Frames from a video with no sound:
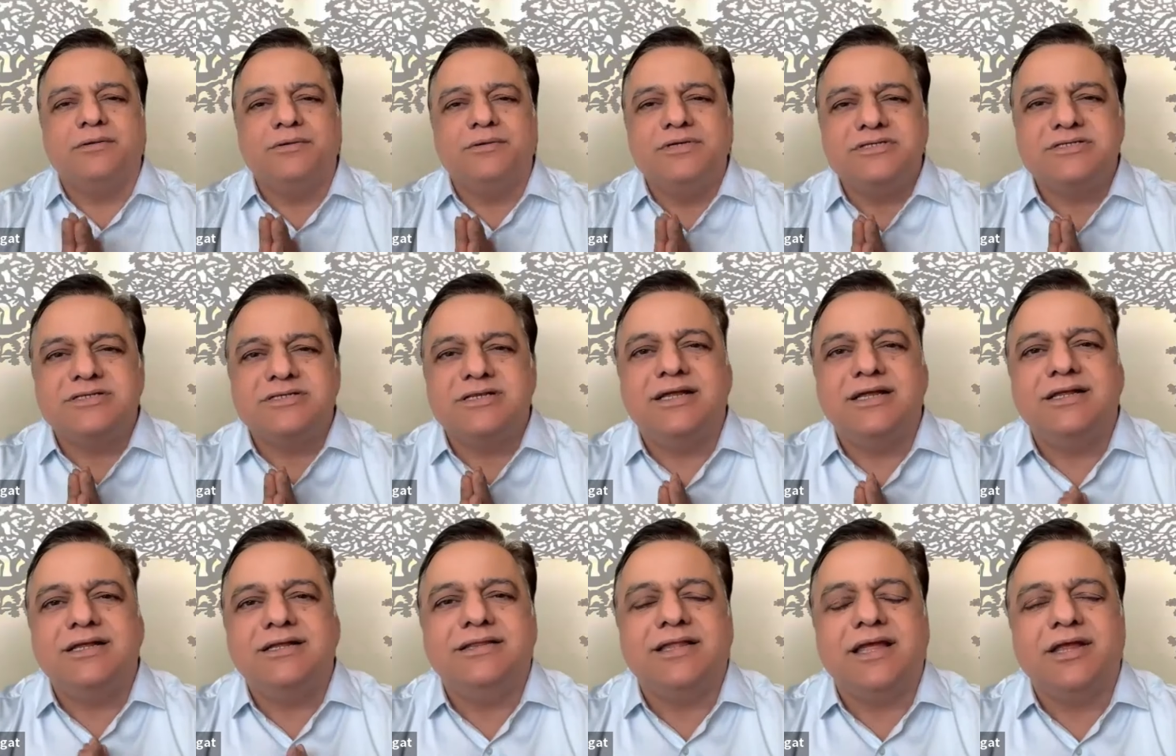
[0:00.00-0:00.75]

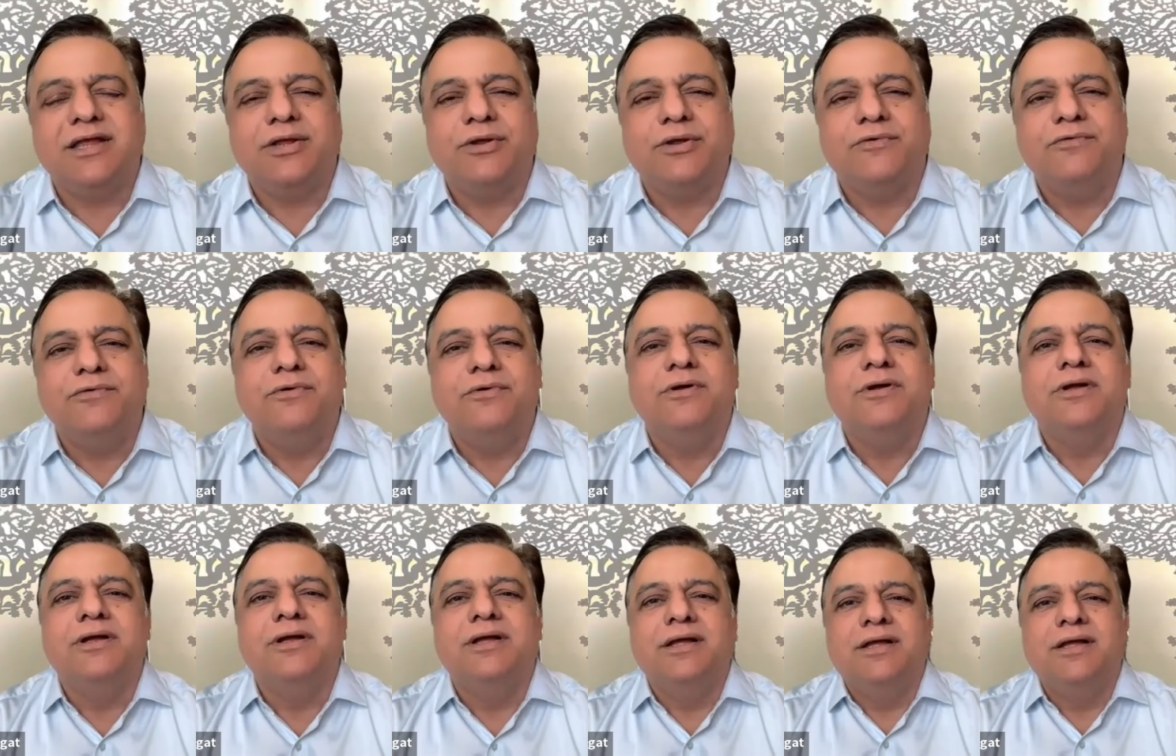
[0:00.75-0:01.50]
Namaste, thank you.
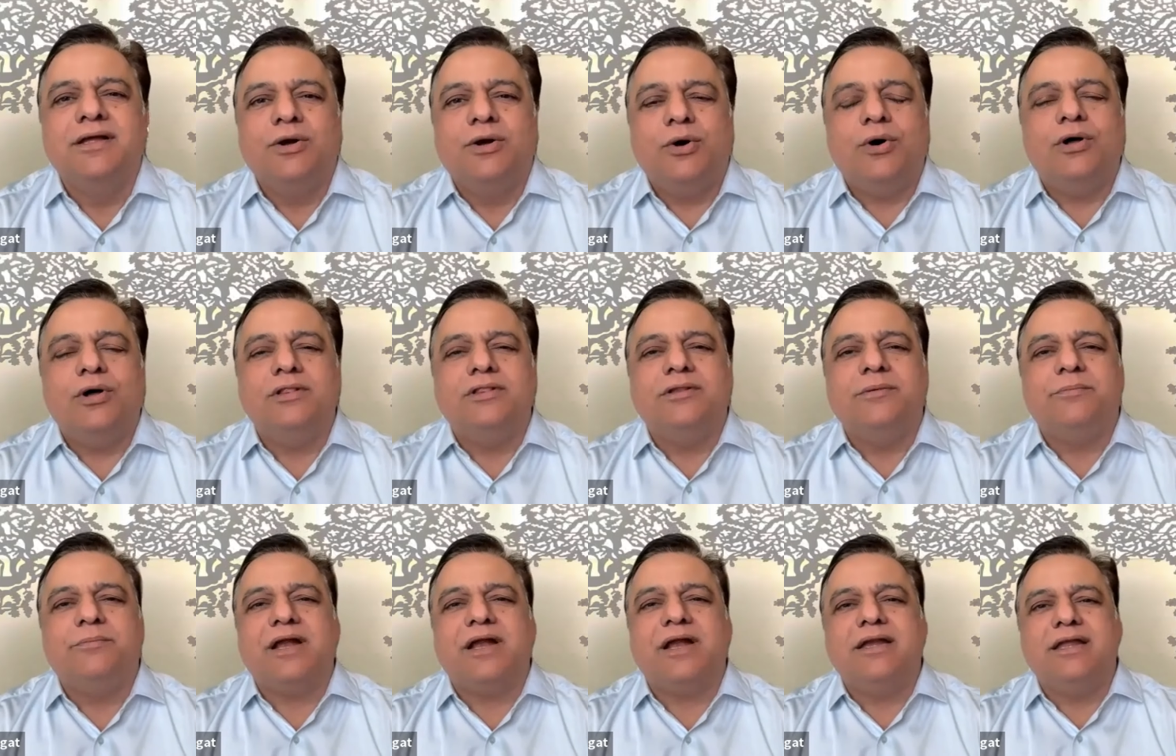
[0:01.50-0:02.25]
all
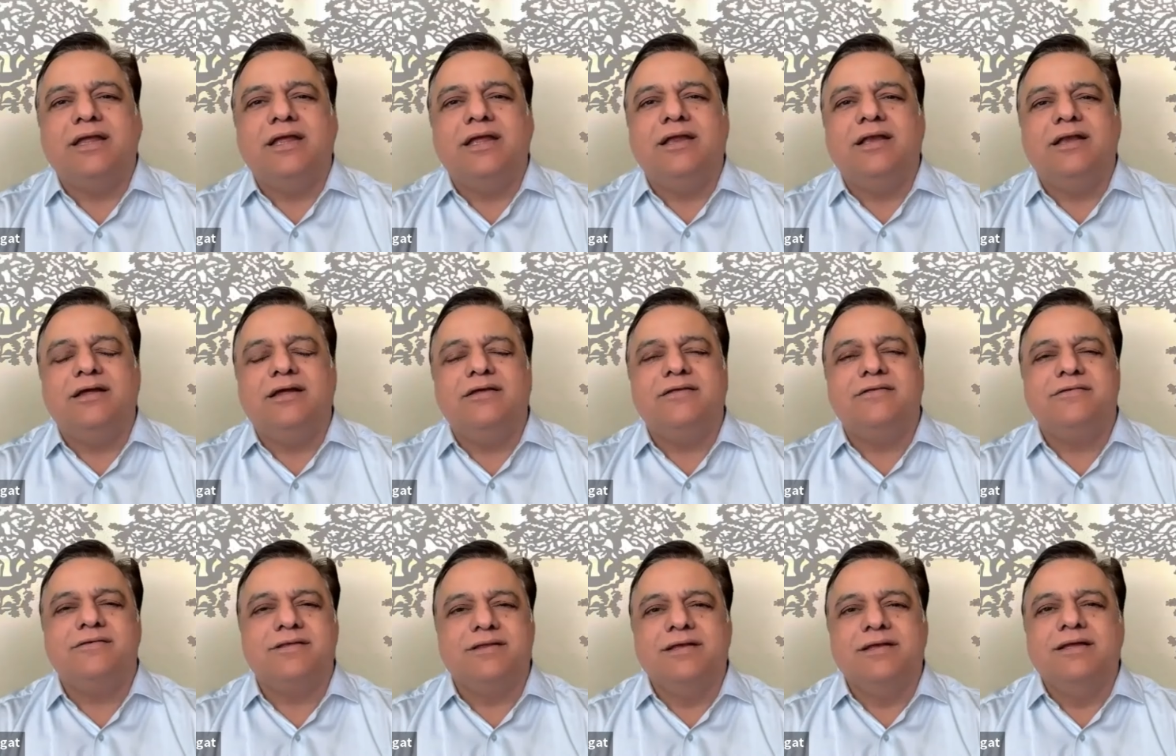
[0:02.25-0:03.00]
the pranic
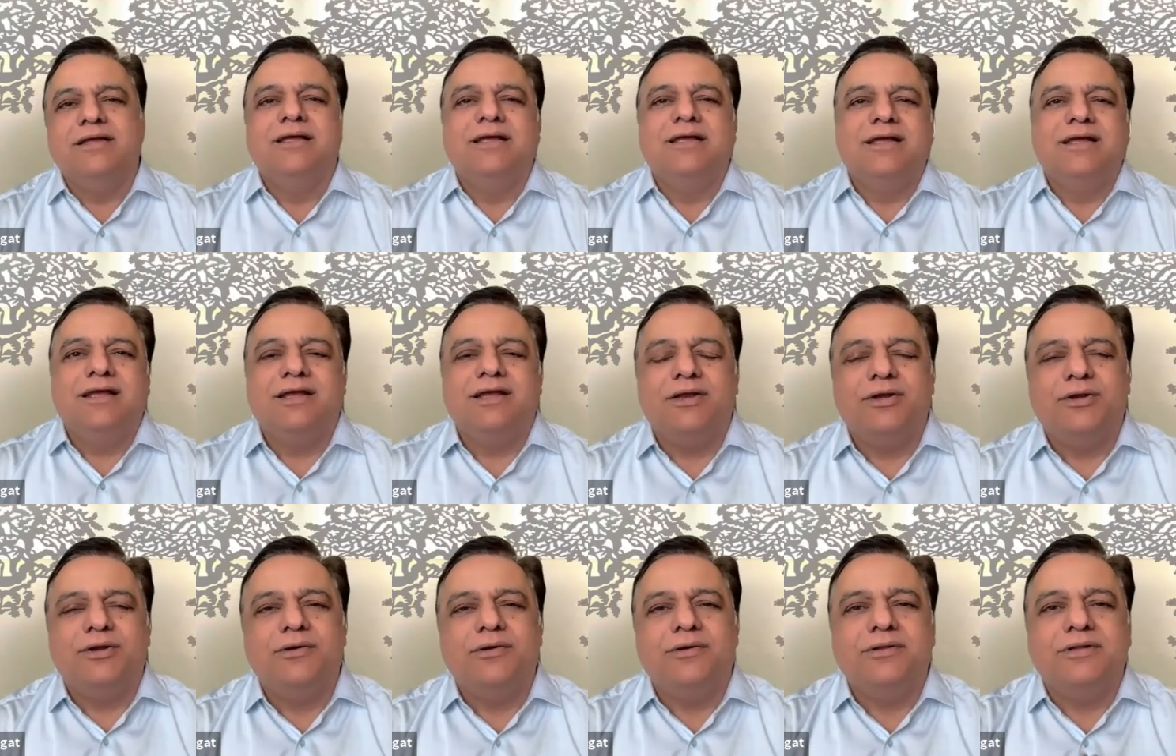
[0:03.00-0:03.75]
healers,
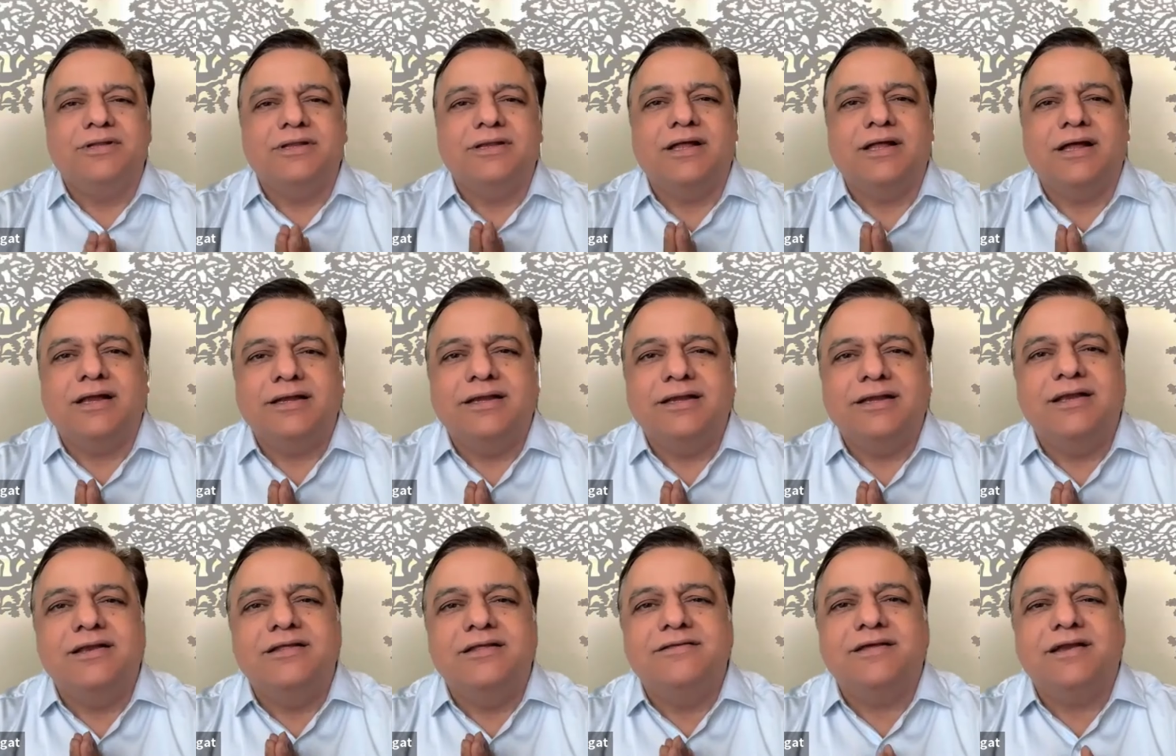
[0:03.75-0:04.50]
you know,
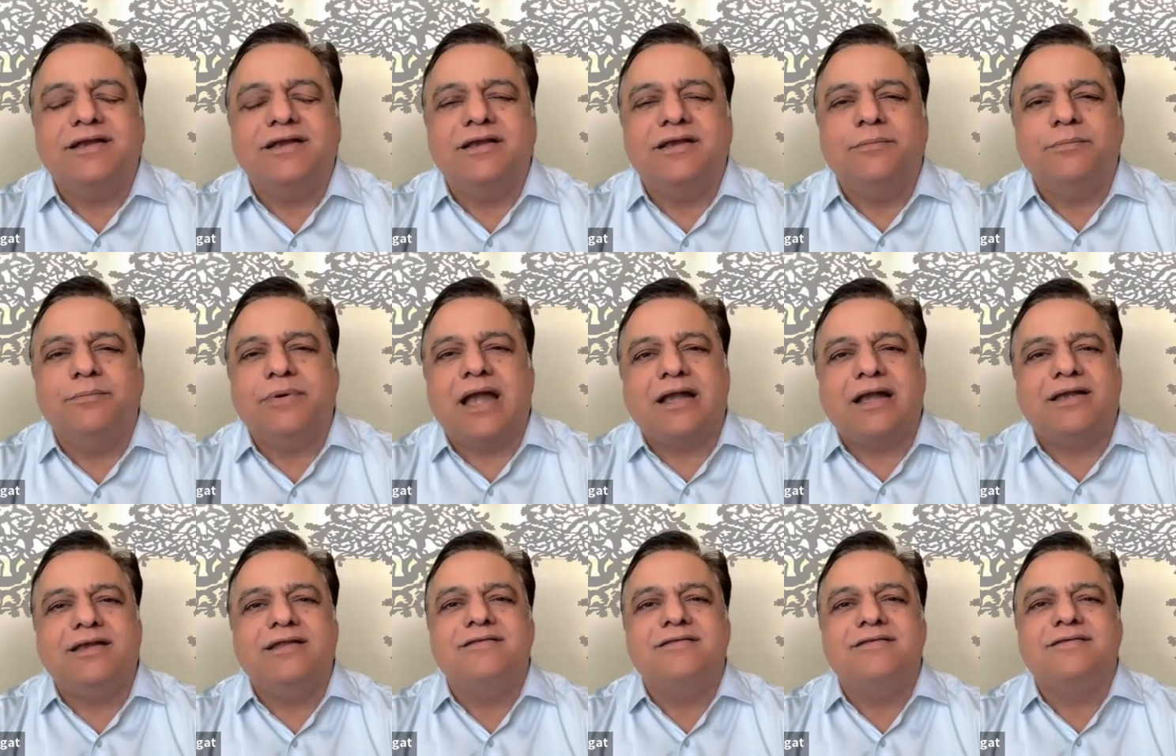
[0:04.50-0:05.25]
diligently
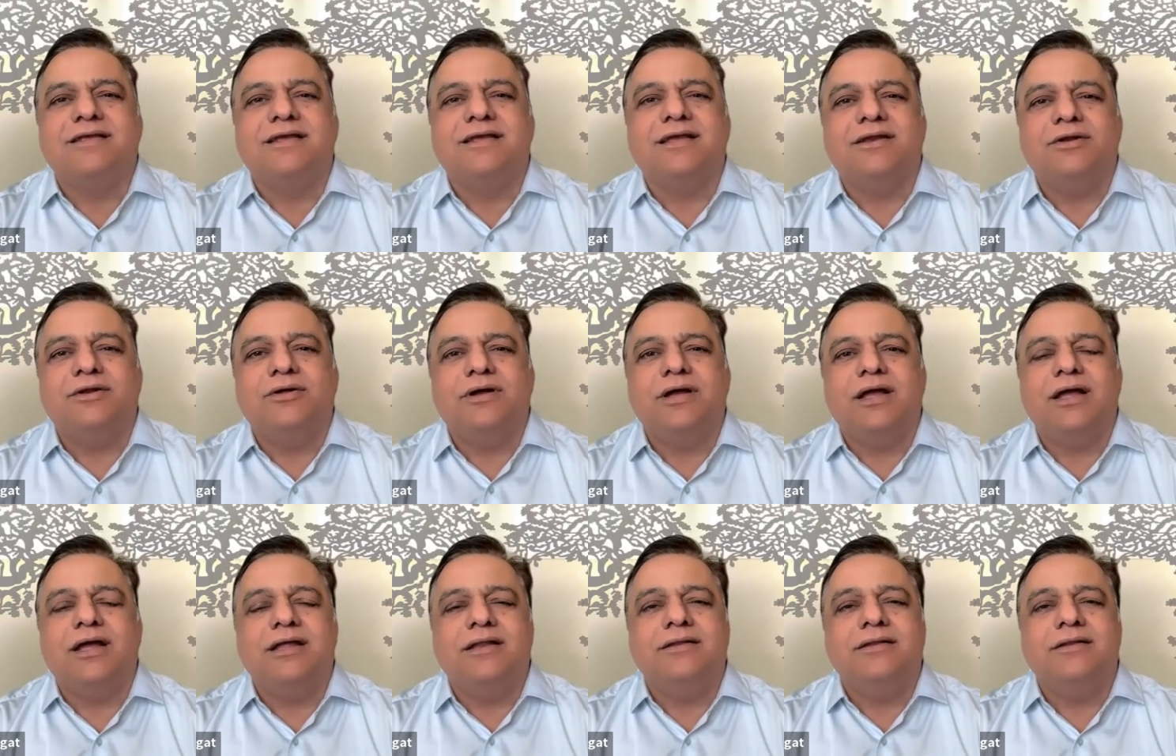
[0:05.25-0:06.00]
practice, you know,
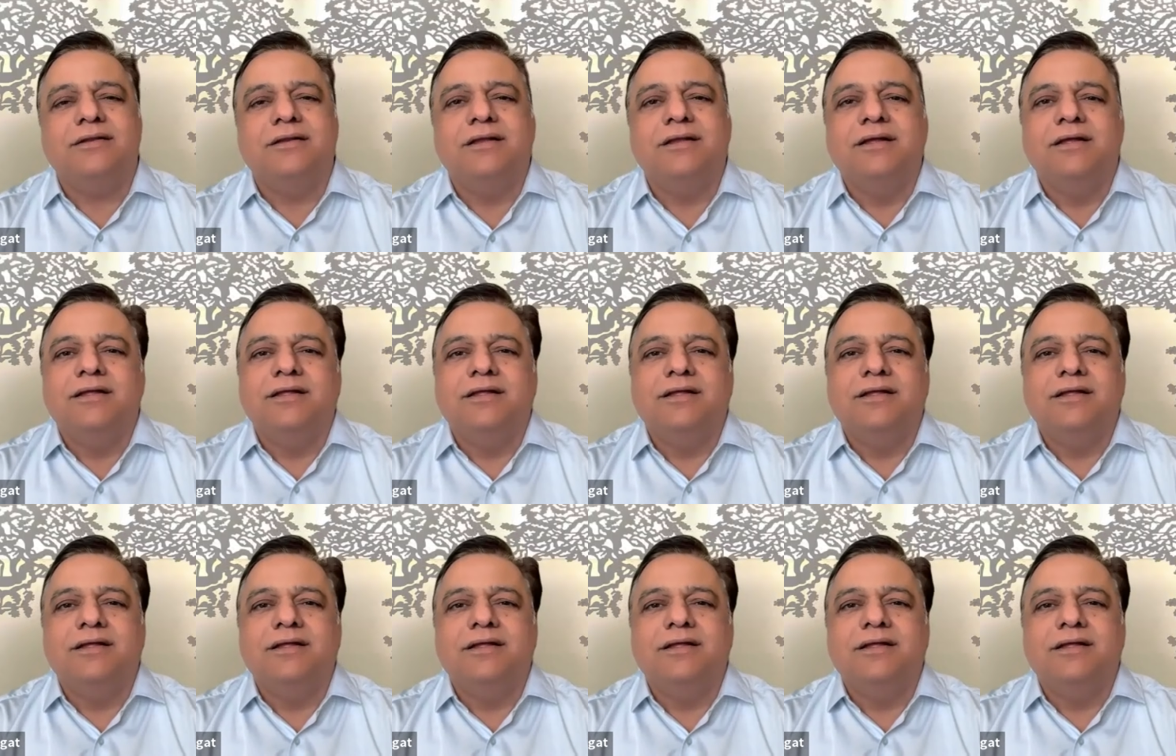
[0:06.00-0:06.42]
and